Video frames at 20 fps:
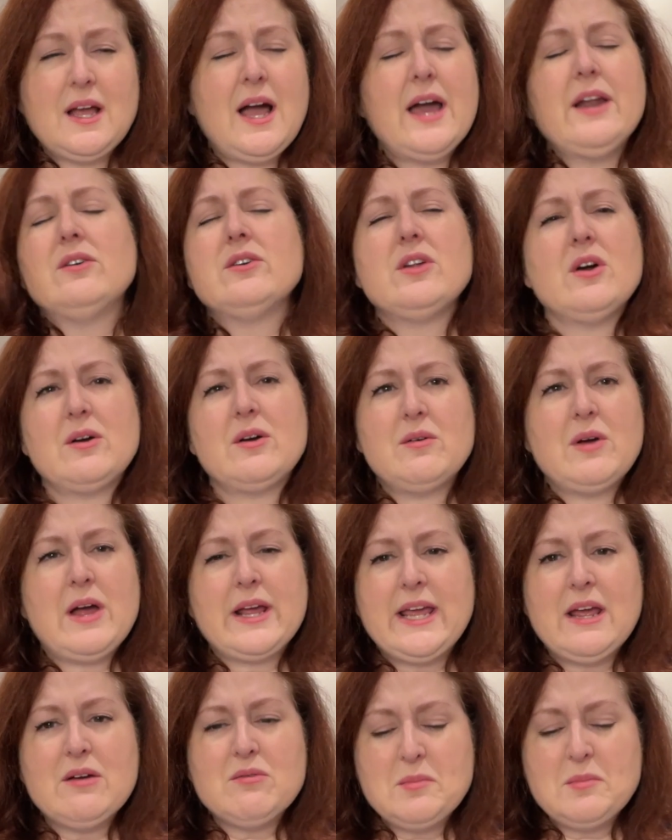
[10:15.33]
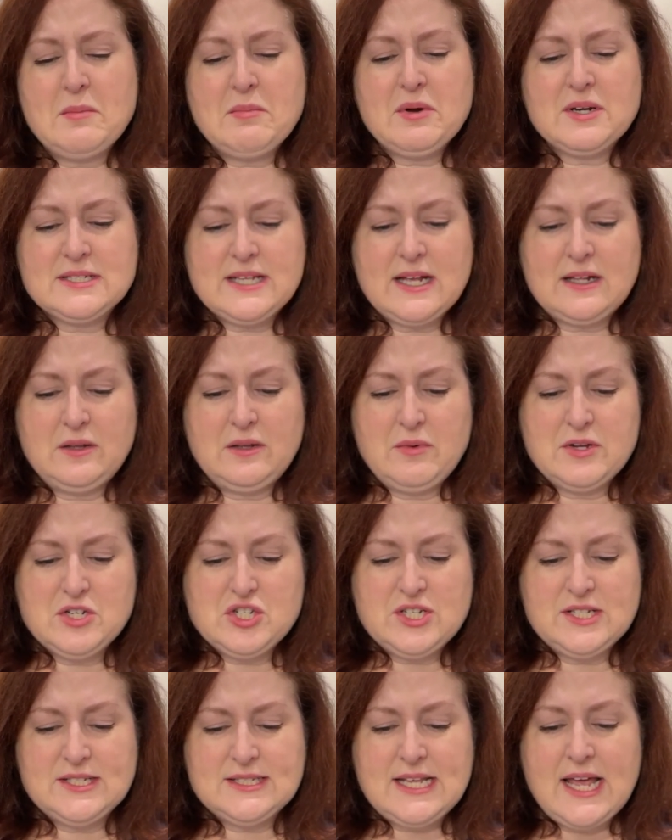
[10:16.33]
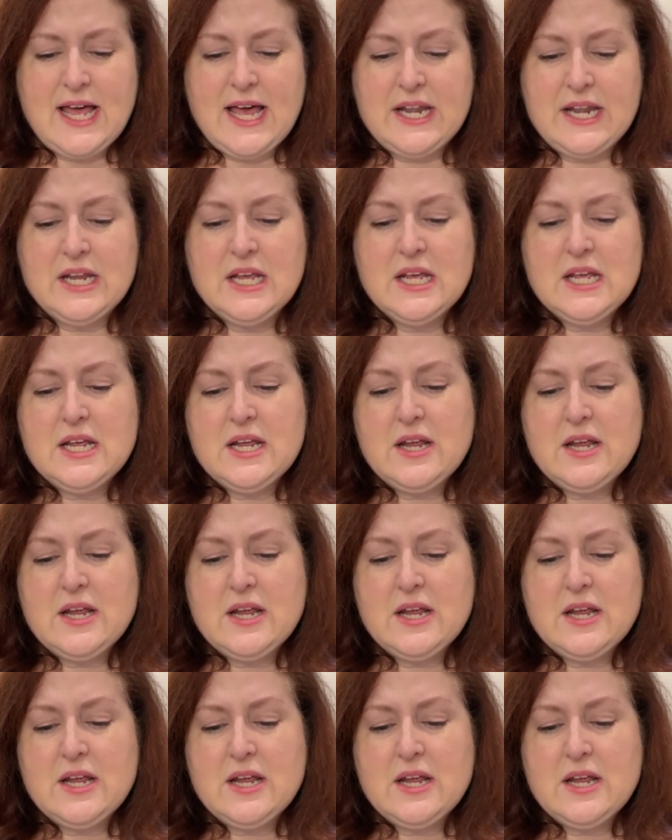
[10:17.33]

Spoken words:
I don't know. I can't remember exactly what she said.